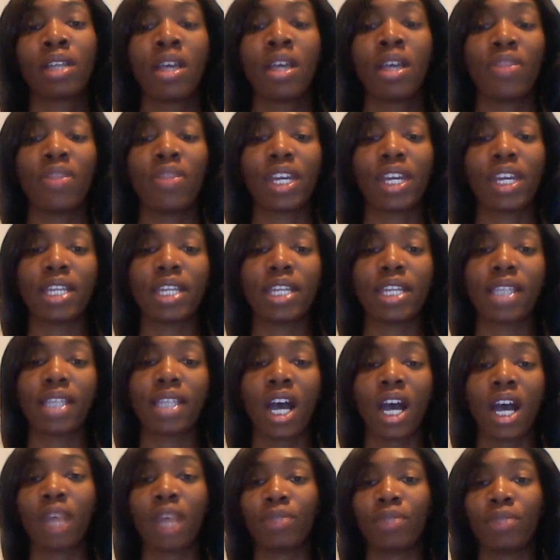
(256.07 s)
heat
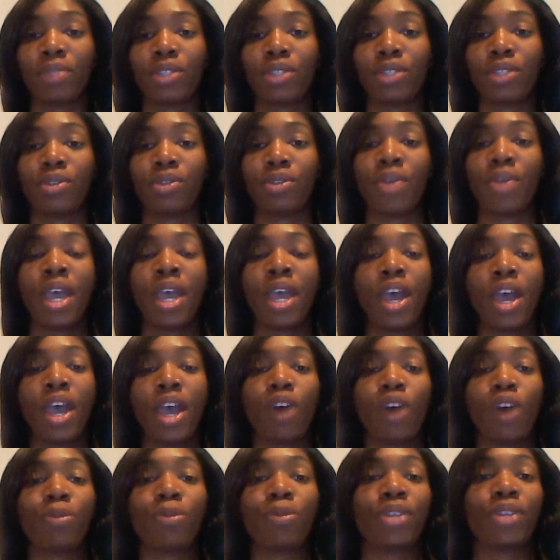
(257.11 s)
time to
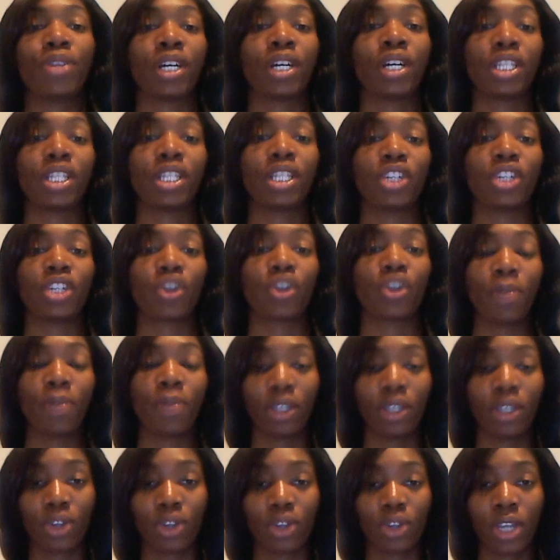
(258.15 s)
help the conditioner
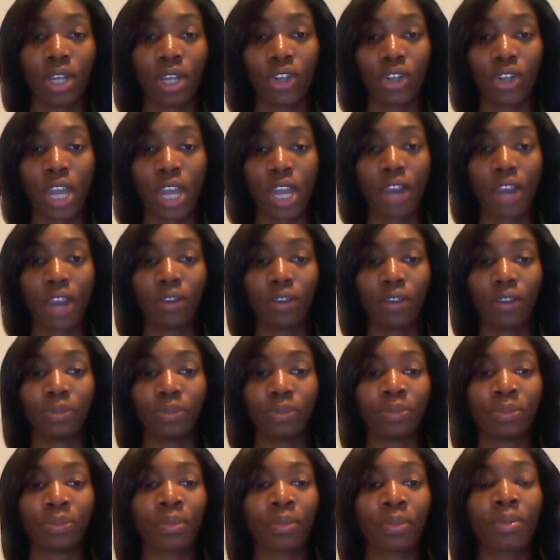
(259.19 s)
penetrate your hair.
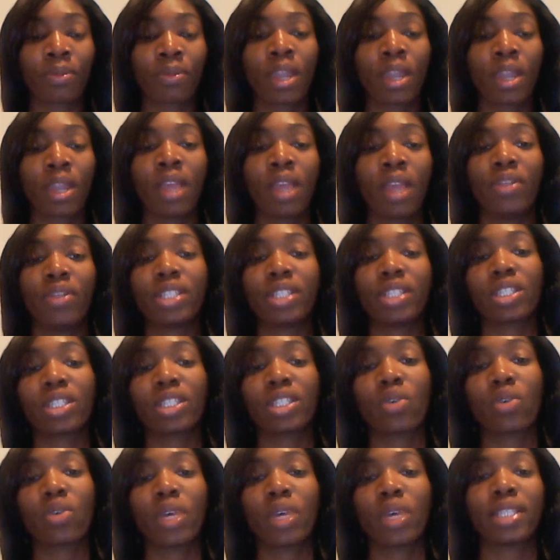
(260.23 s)
This is
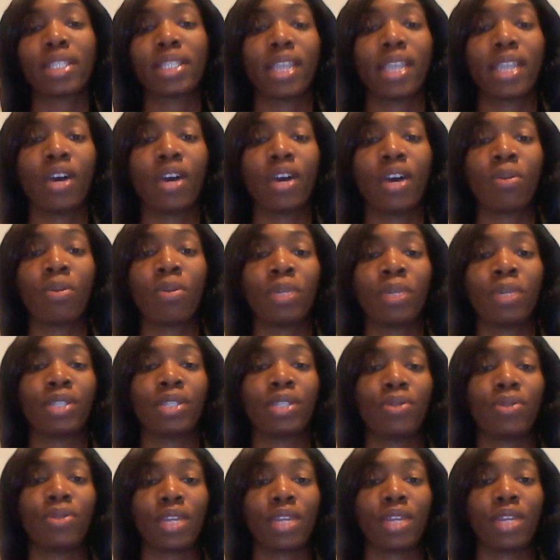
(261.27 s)
going to help with two
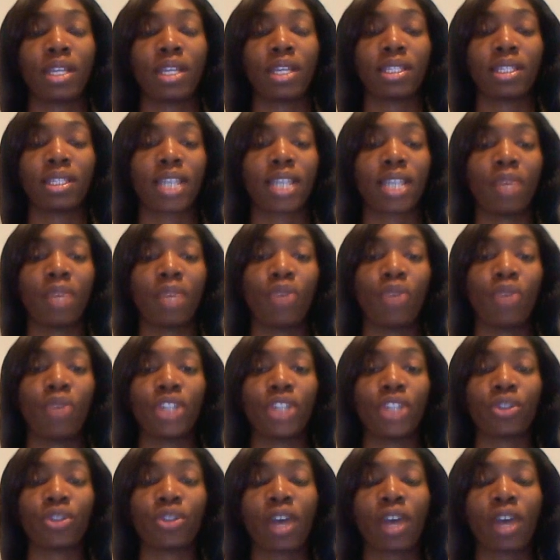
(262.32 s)
things. It's going to
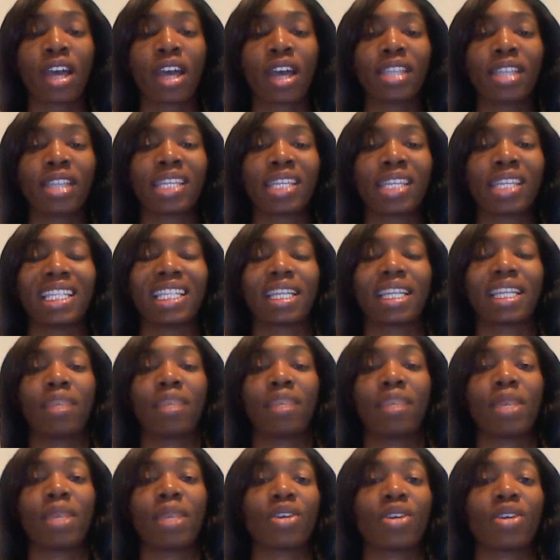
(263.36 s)
moisturize, it's going to
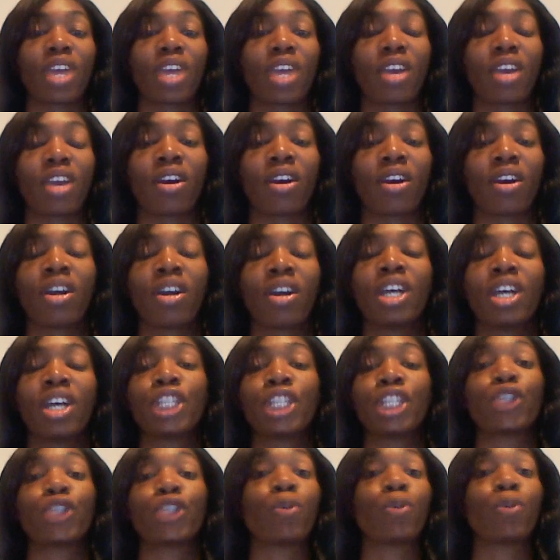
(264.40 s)
make your hair
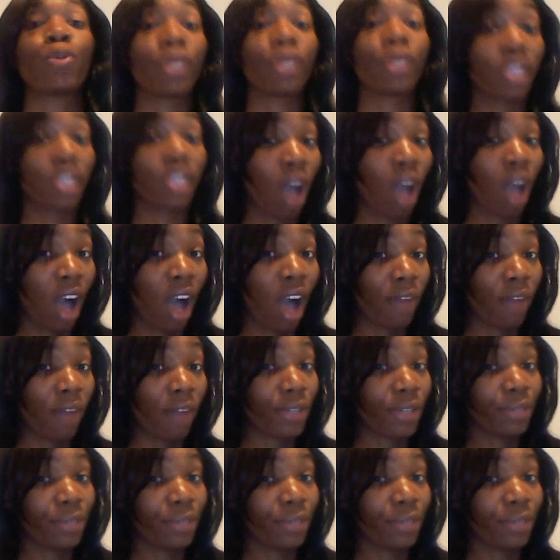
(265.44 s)
super soft,